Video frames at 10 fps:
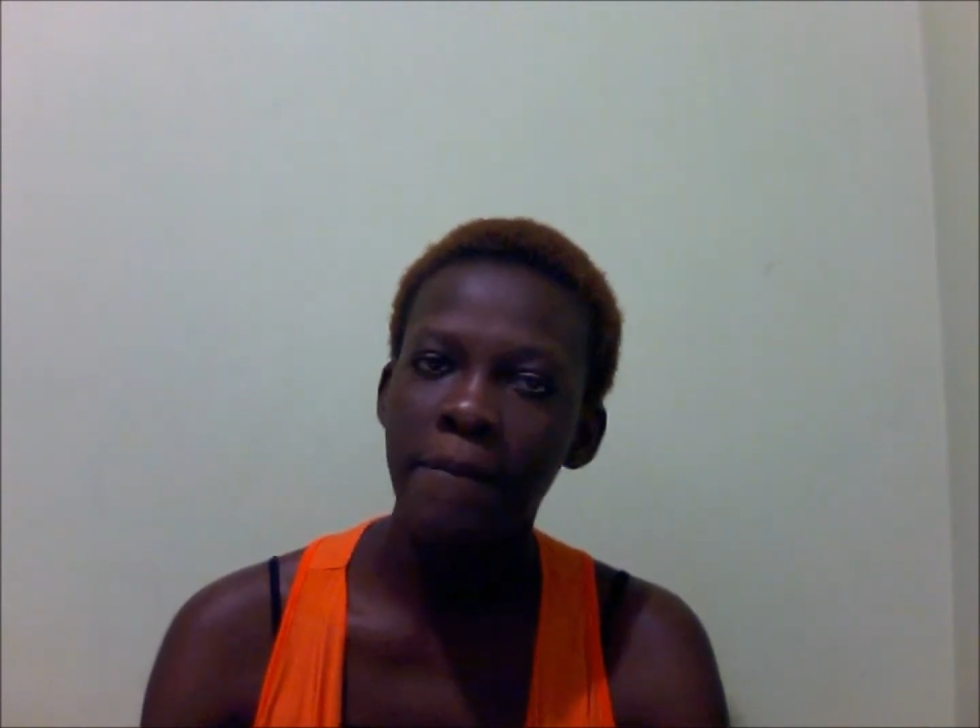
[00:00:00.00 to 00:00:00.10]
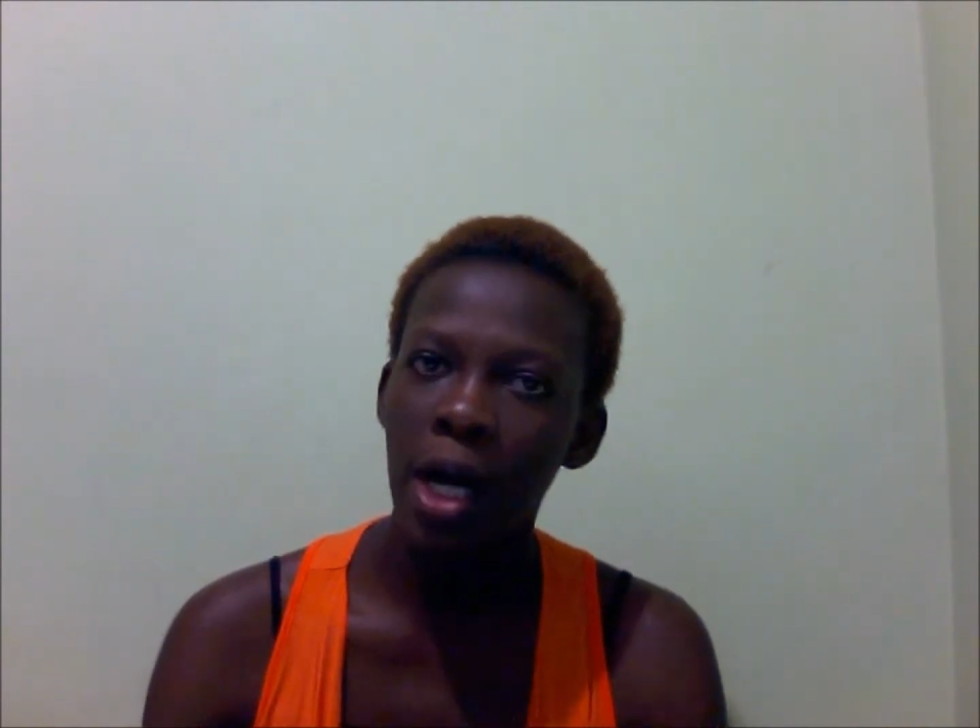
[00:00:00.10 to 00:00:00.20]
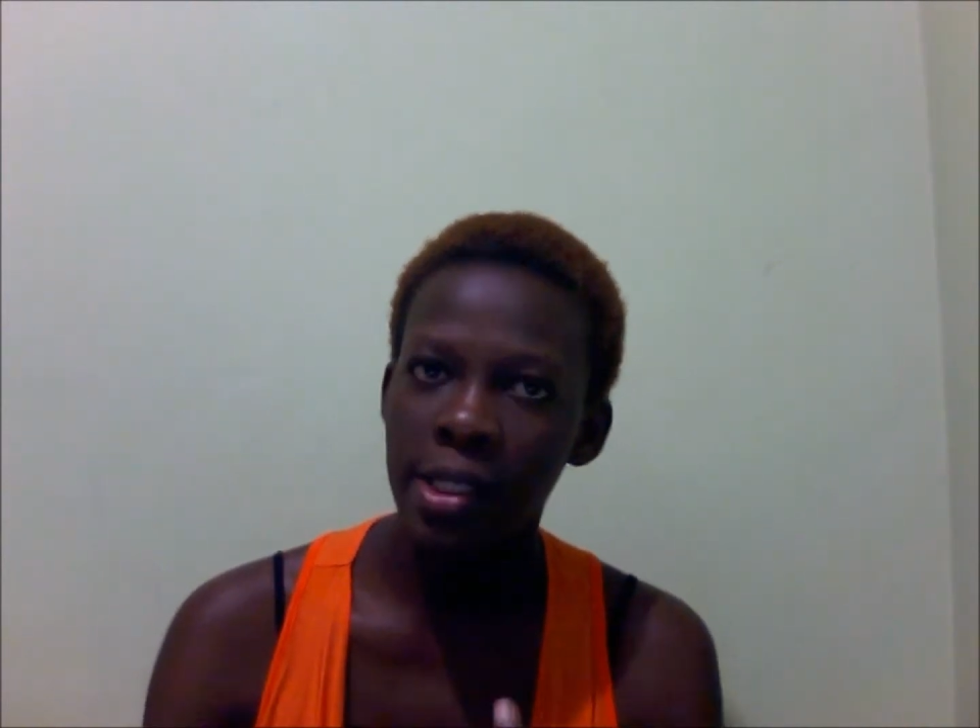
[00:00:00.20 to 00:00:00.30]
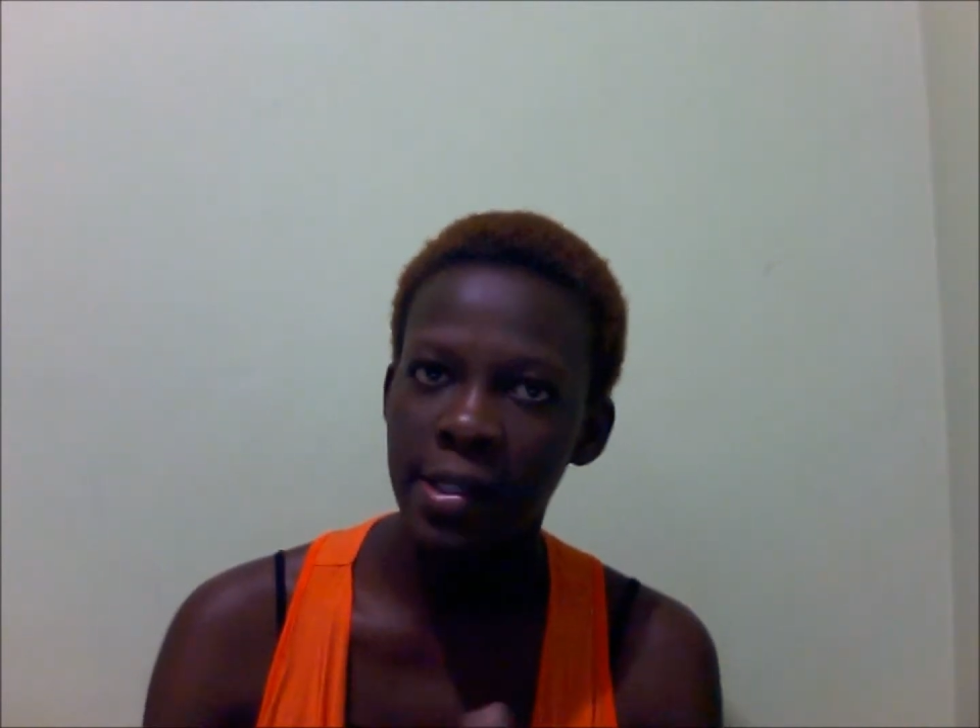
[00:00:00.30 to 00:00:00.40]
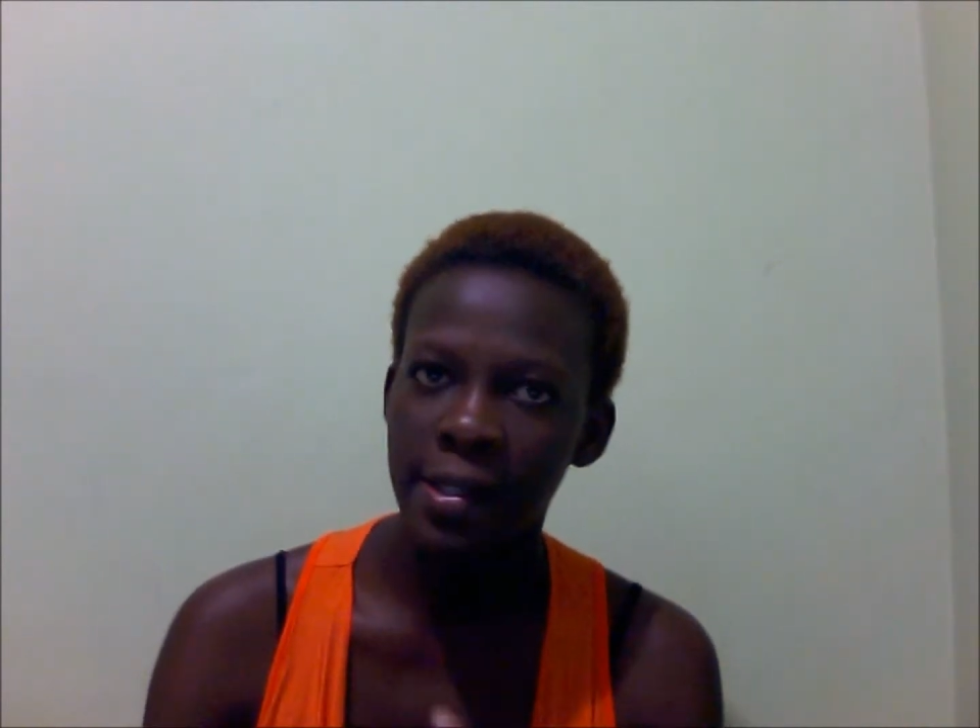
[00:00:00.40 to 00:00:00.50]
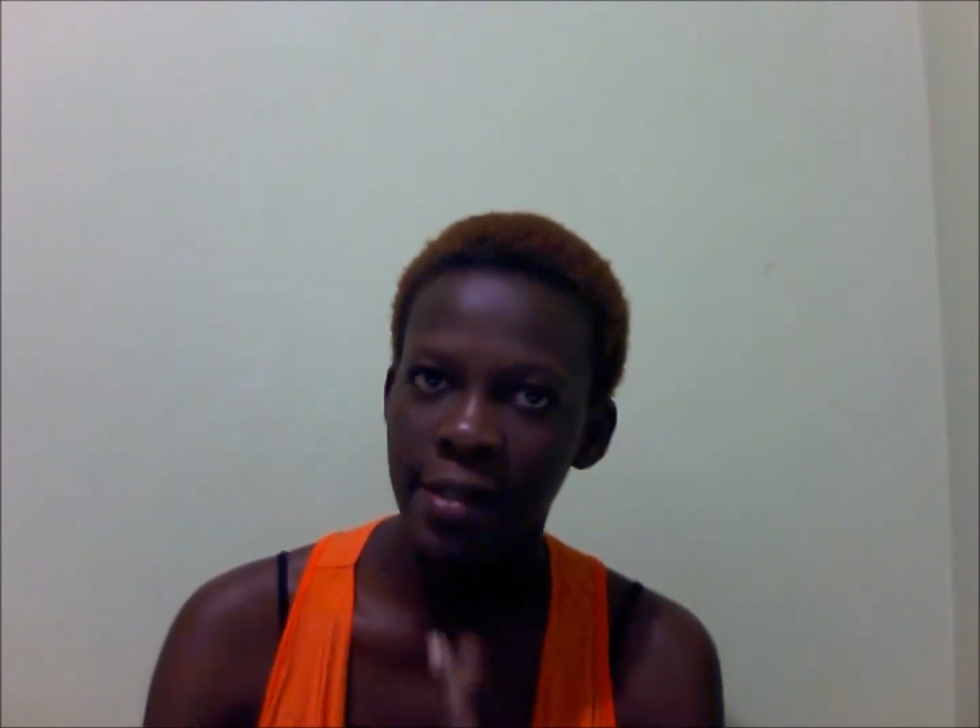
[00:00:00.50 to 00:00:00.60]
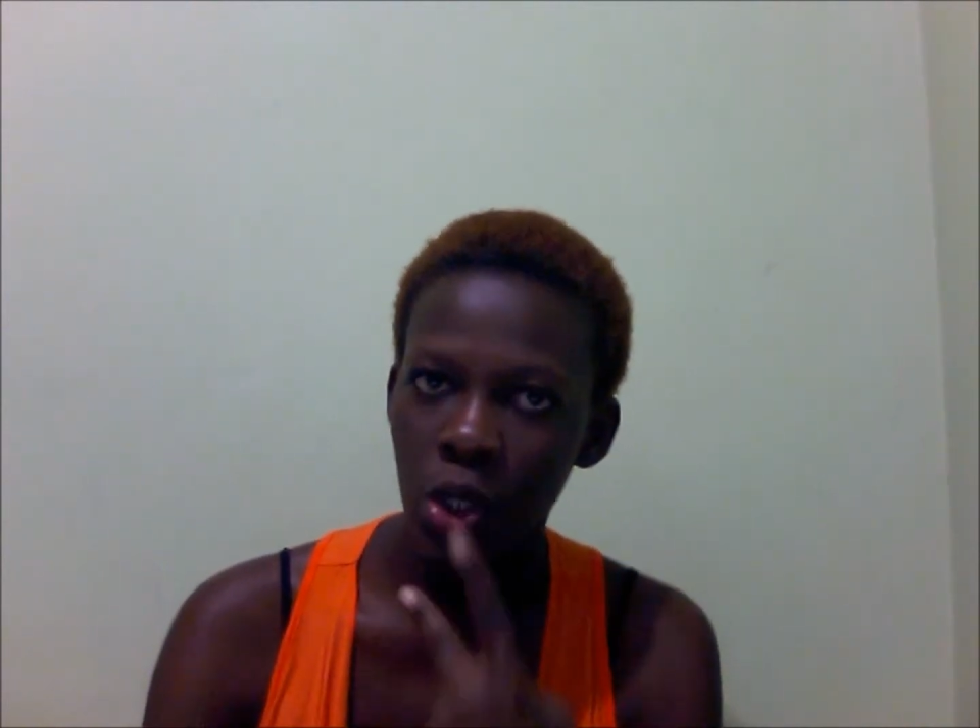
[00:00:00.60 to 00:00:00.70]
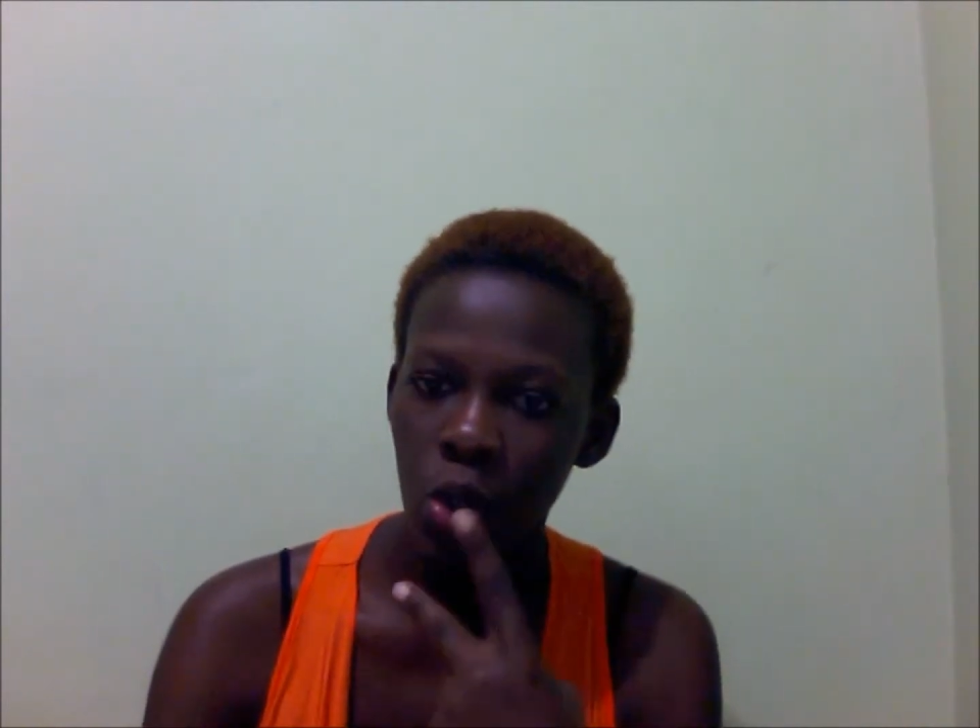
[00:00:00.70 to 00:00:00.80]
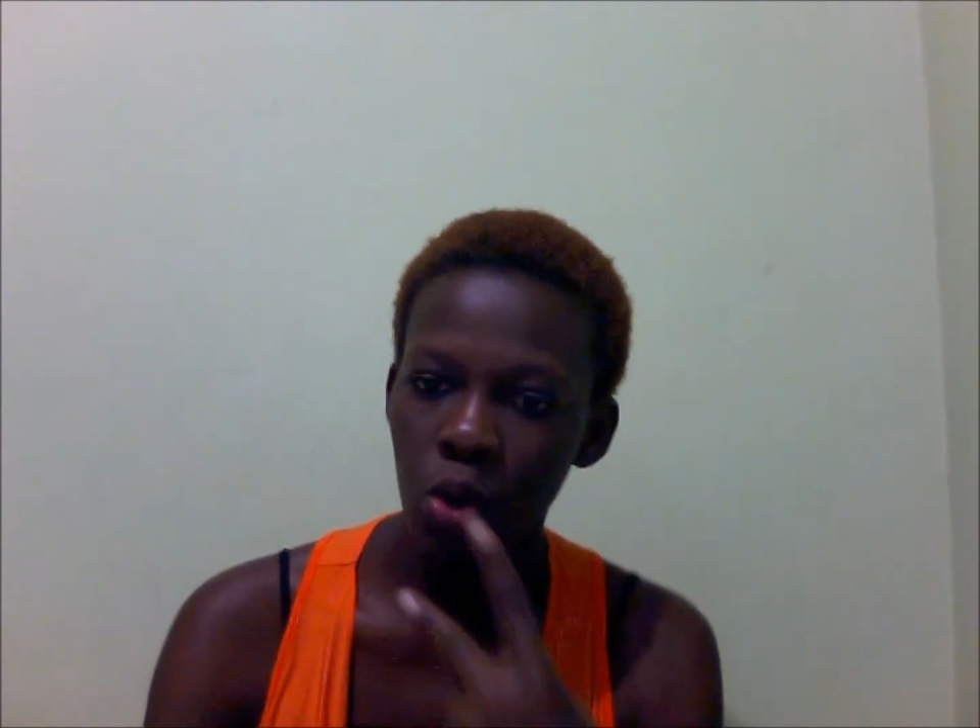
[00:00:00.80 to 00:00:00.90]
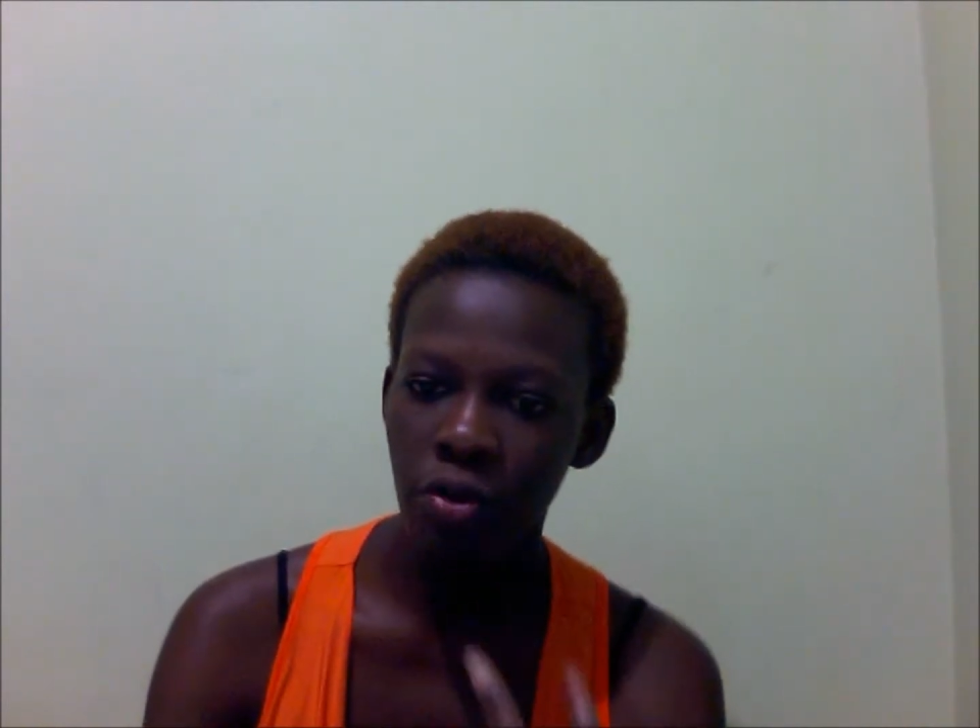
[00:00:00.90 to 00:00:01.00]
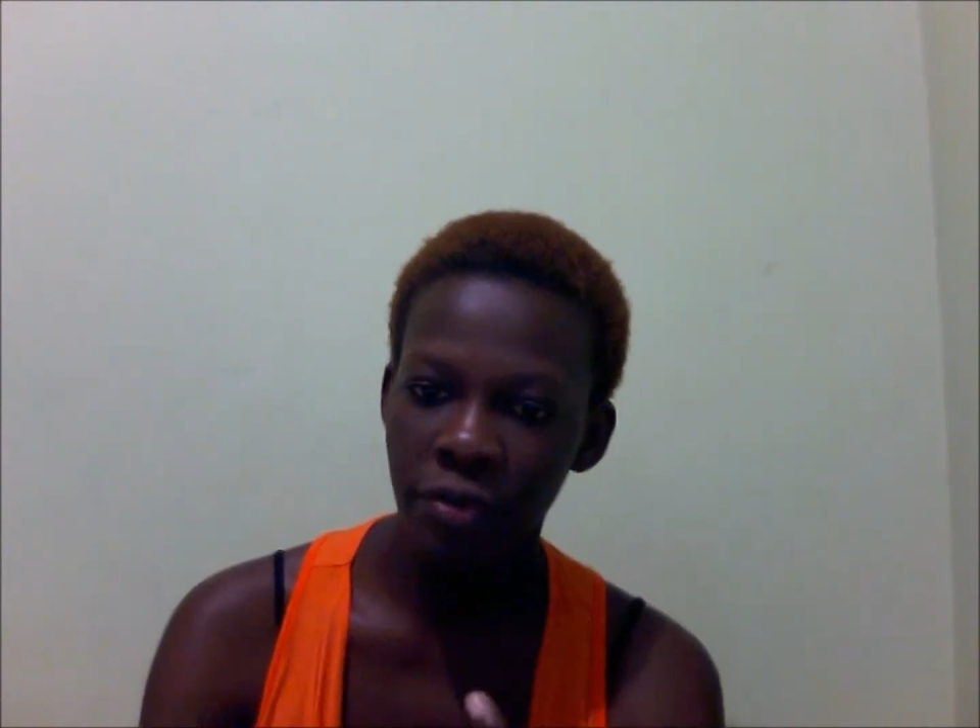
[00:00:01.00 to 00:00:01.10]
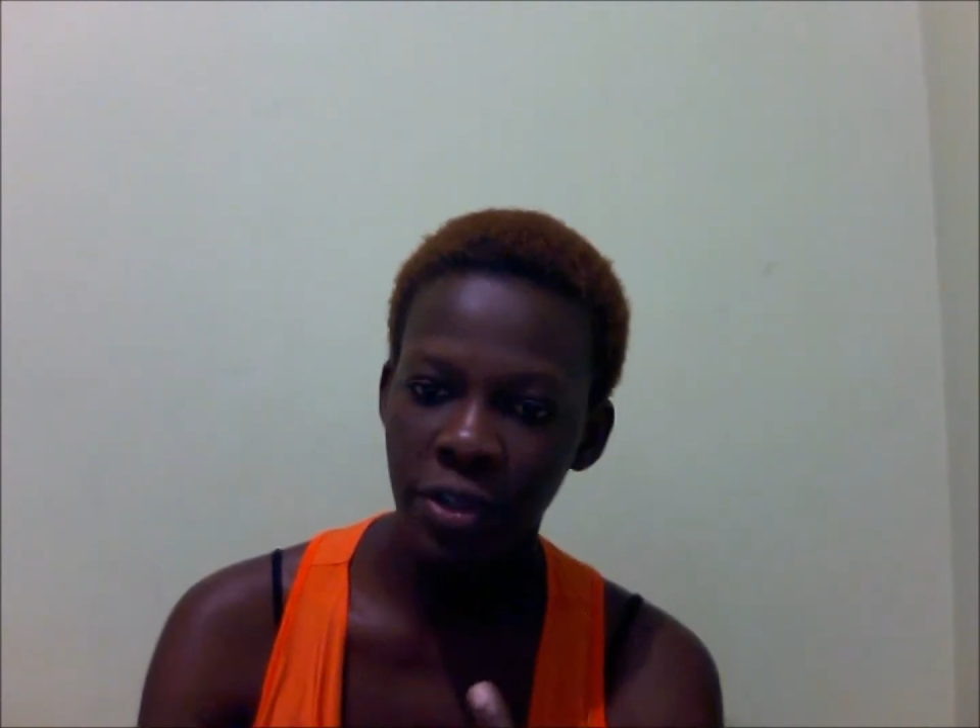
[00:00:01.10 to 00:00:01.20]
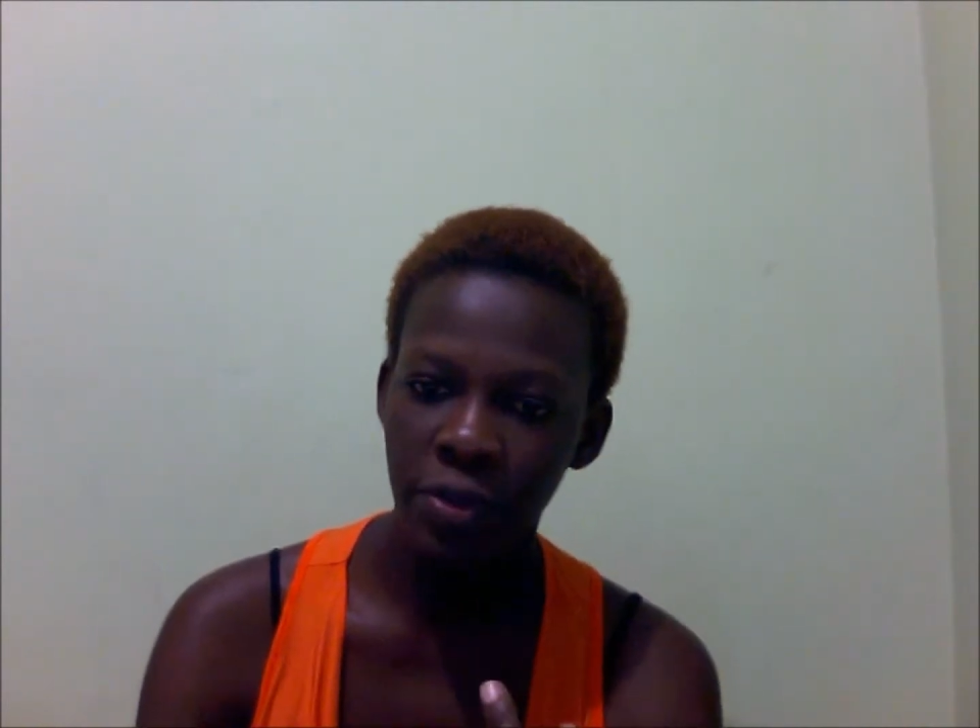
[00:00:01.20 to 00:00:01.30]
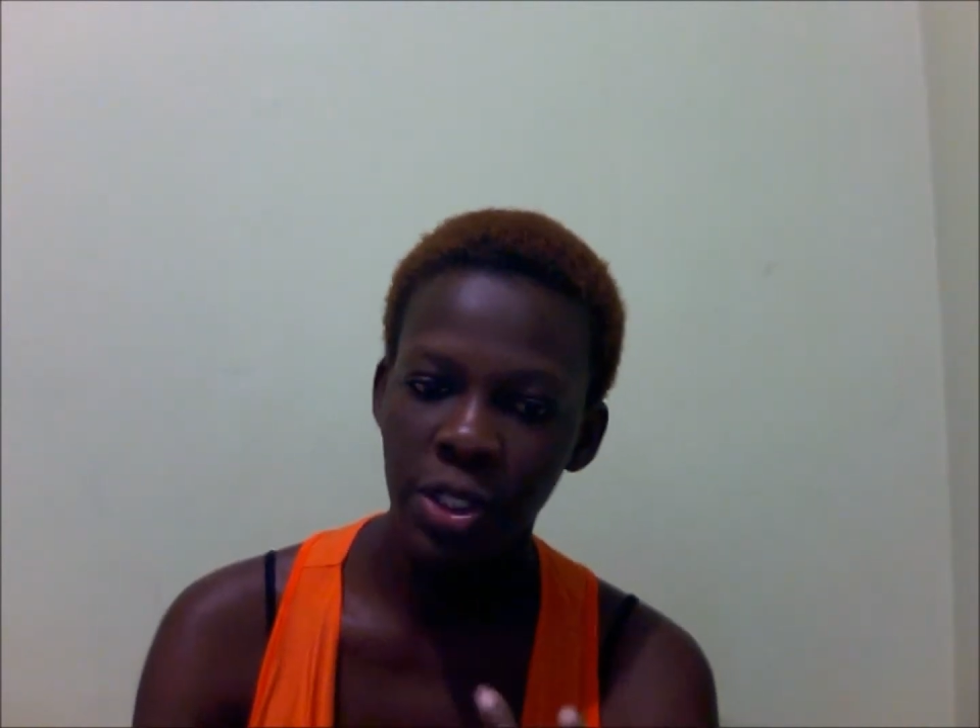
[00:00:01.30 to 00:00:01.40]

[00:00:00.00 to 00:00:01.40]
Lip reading: polycystic ovaries,